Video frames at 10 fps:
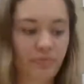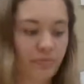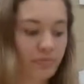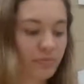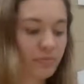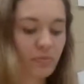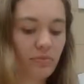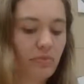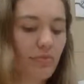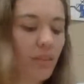
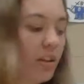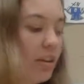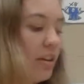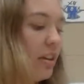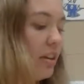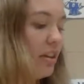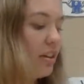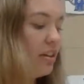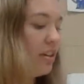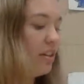
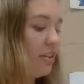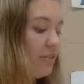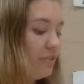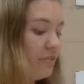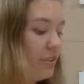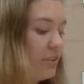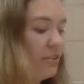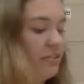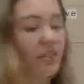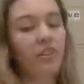Nothing is said.